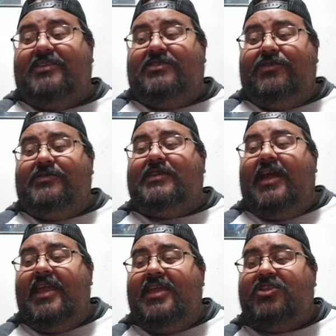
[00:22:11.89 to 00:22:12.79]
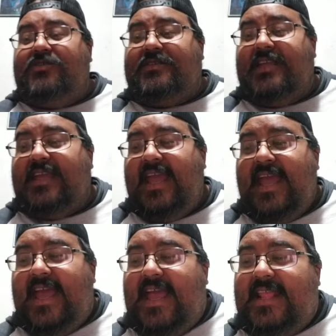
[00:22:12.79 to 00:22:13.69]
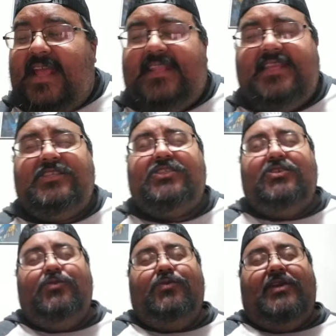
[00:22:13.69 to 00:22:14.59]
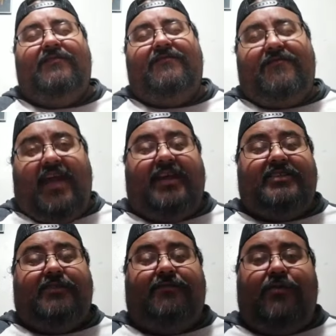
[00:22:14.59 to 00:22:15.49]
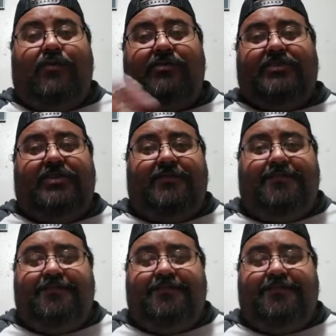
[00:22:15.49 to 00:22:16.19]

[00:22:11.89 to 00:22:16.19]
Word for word: So it's kind of interesting that these two, in fact, of course,